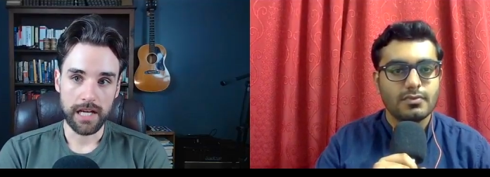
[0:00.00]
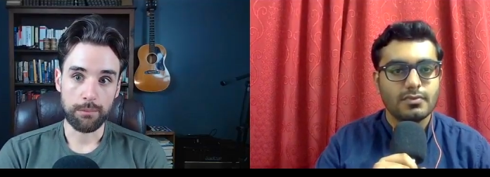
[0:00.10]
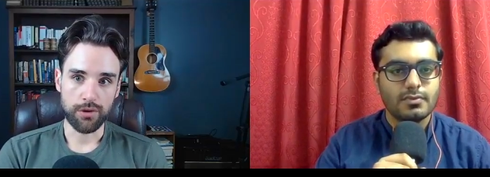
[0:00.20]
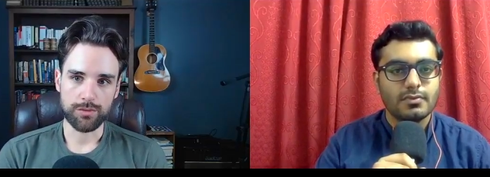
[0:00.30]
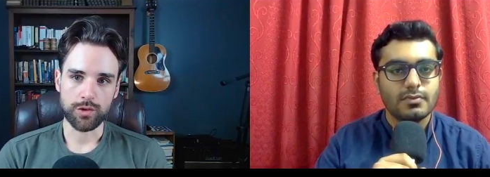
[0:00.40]
Speaker 1: a
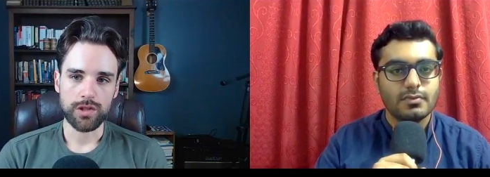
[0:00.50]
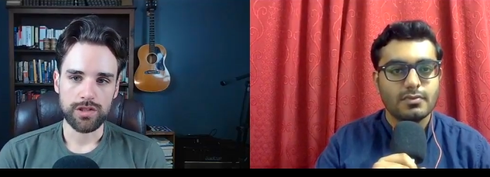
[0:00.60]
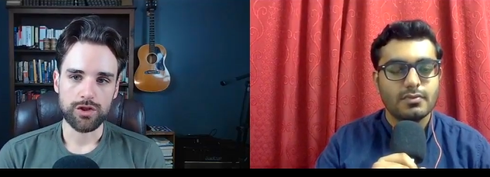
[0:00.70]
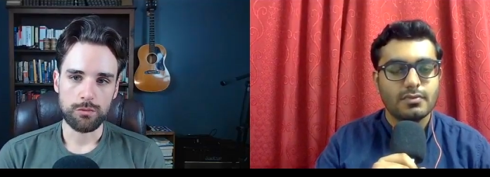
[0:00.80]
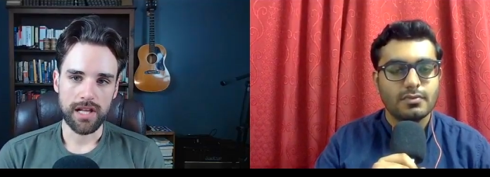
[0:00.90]
bridge
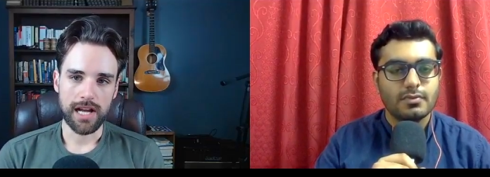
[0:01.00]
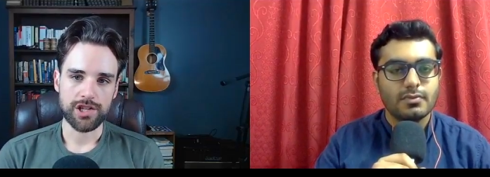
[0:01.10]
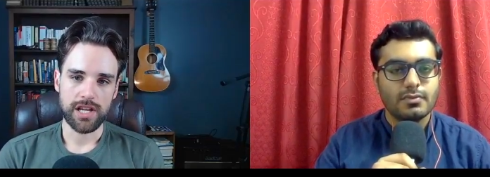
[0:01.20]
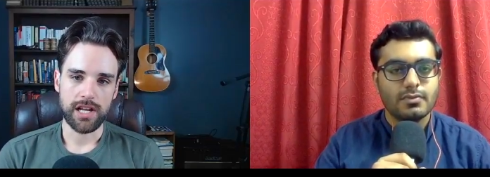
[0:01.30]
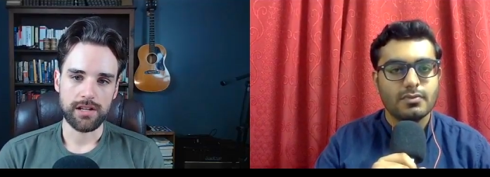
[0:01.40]
between two
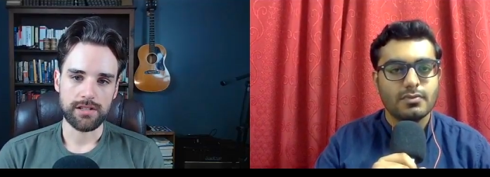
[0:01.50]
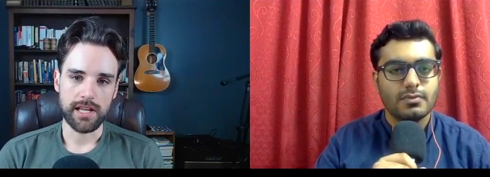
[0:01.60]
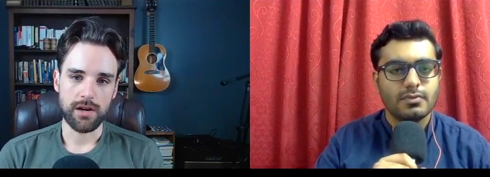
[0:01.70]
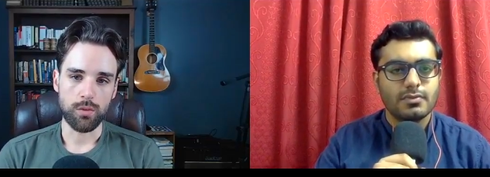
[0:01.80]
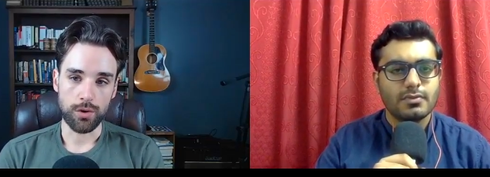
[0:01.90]
blockchains
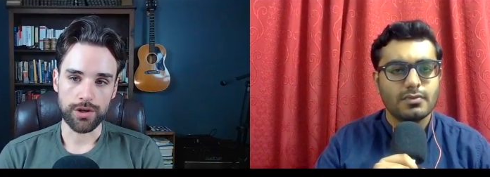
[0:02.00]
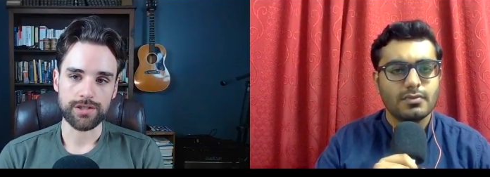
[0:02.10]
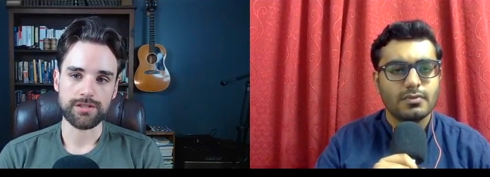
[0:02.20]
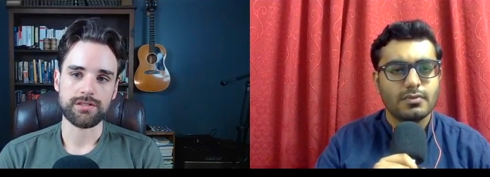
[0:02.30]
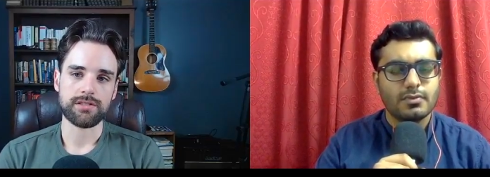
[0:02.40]
that
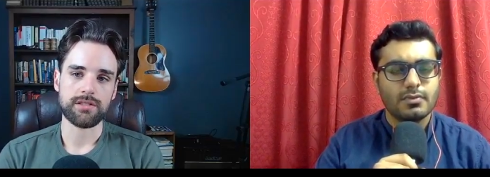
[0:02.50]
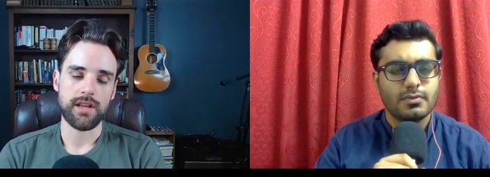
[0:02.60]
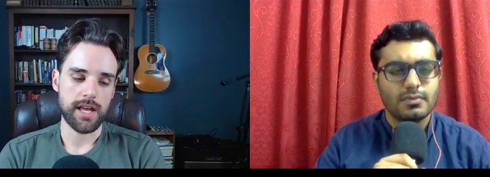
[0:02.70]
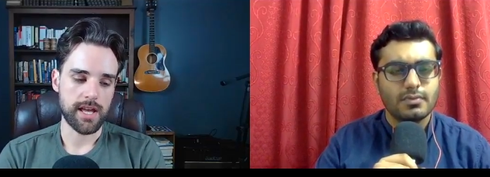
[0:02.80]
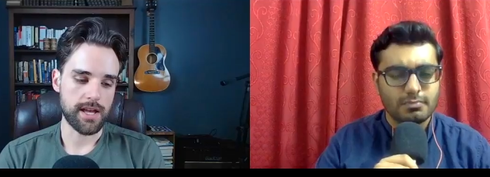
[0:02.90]
works,
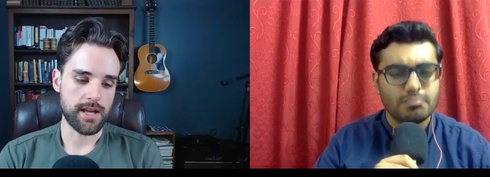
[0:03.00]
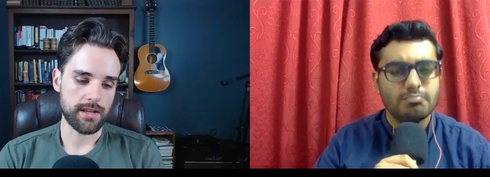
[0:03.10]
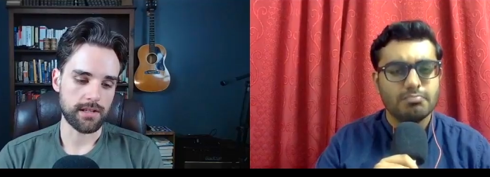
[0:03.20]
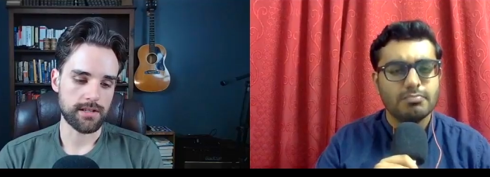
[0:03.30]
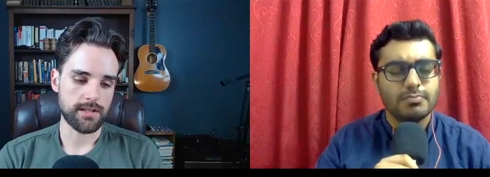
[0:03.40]

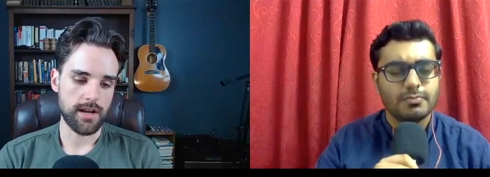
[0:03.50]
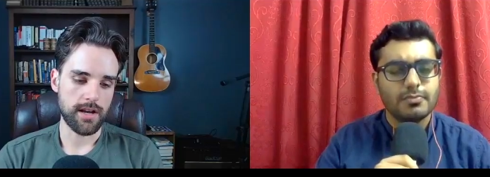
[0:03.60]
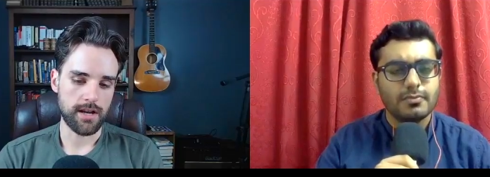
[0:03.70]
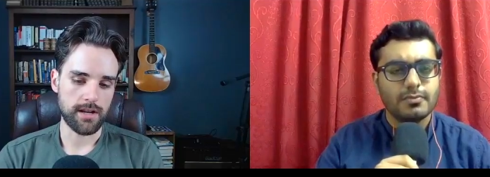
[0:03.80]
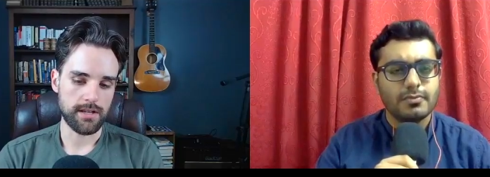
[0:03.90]
and
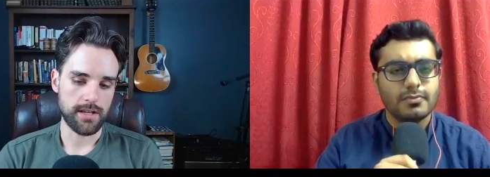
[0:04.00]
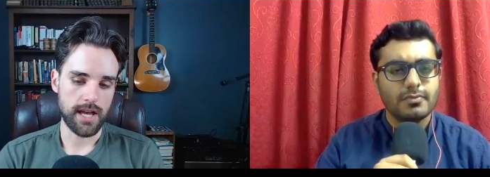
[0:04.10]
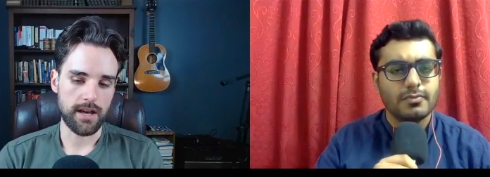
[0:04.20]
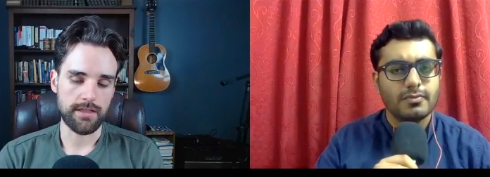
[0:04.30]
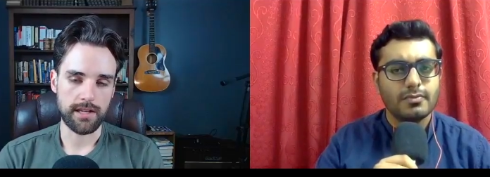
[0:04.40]
uh,
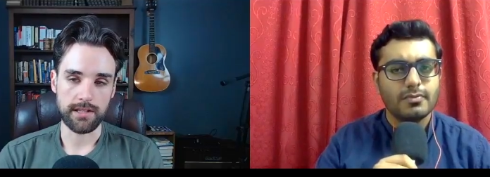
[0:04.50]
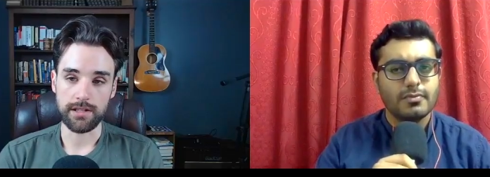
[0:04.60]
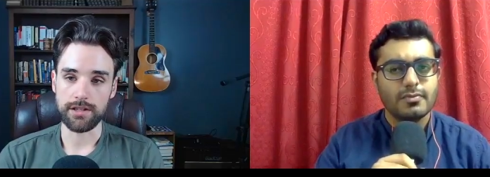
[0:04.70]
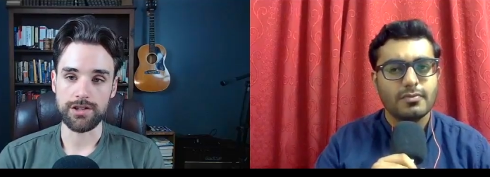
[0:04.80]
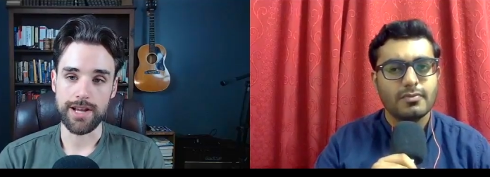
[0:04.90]
yeah, they did
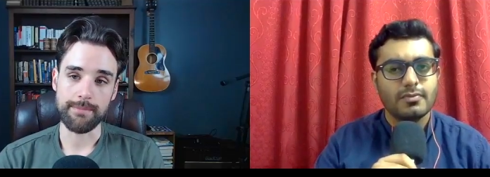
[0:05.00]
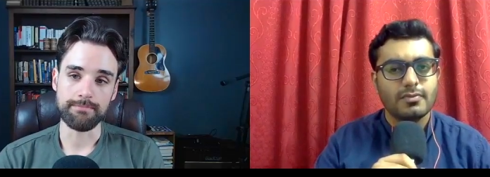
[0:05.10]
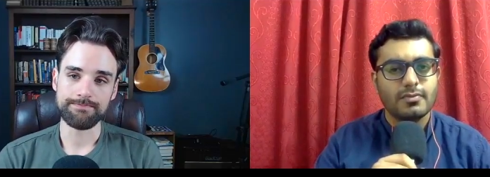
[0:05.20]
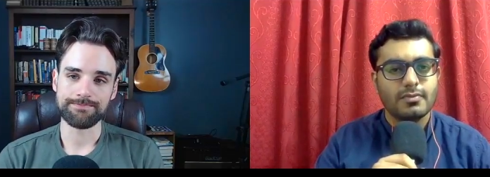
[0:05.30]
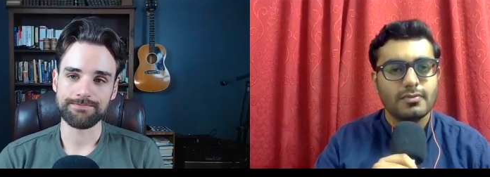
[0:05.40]
a good job
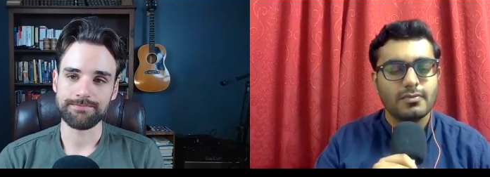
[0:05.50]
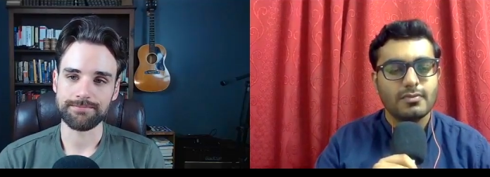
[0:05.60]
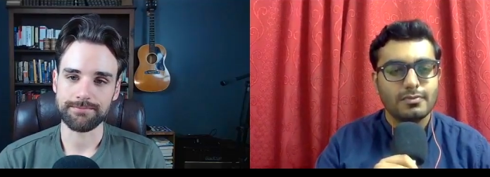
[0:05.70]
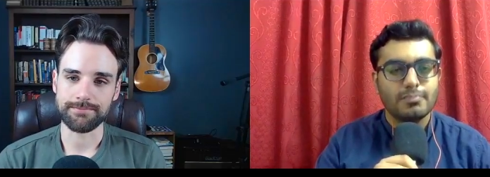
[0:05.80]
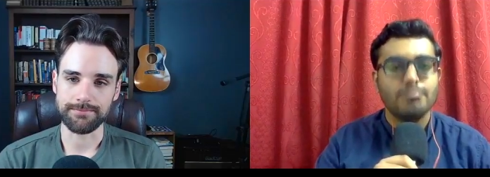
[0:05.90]

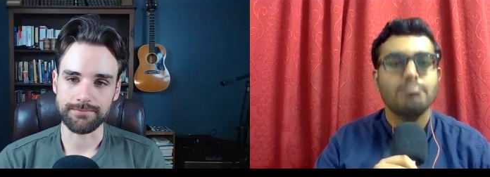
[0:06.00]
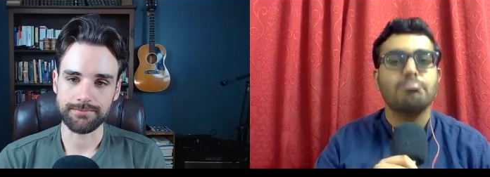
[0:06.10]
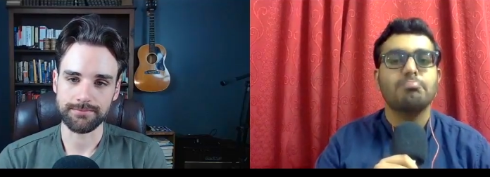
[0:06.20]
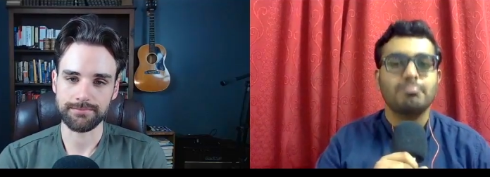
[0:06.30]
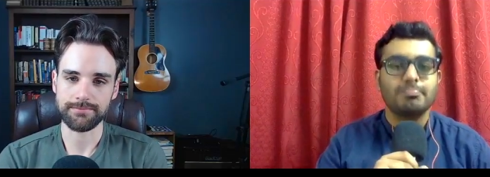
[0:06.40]

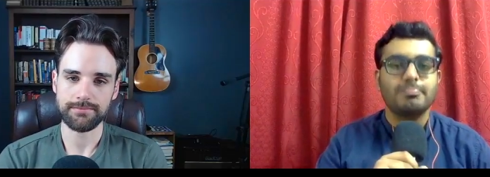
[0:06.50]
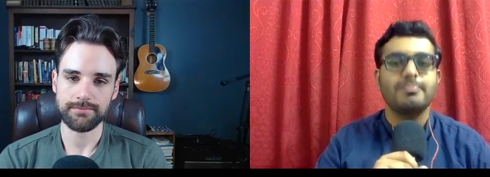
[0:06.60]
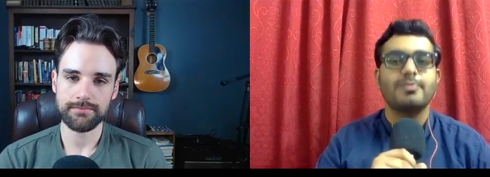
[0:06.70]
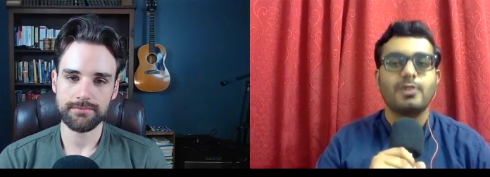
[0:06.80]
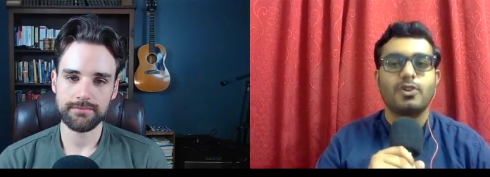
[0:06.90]
Speaker 2: Mm-hmm,
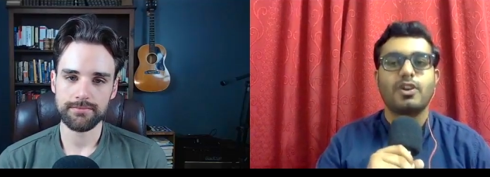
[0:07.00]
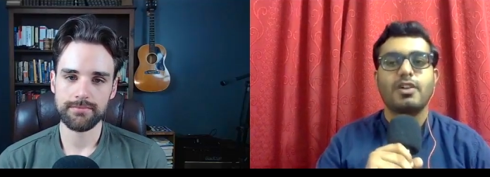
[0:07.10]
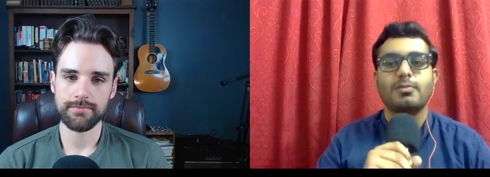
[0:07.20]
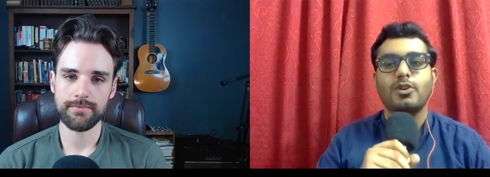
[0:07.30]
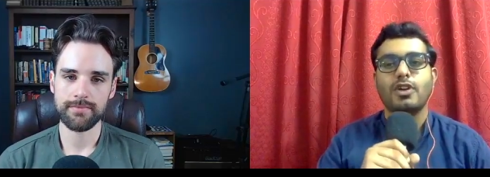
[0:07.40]
mm-hmm. Okay.
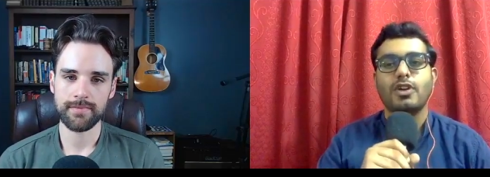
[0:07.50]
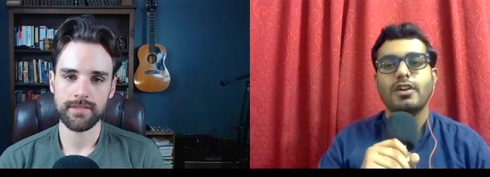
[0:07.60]
Okay.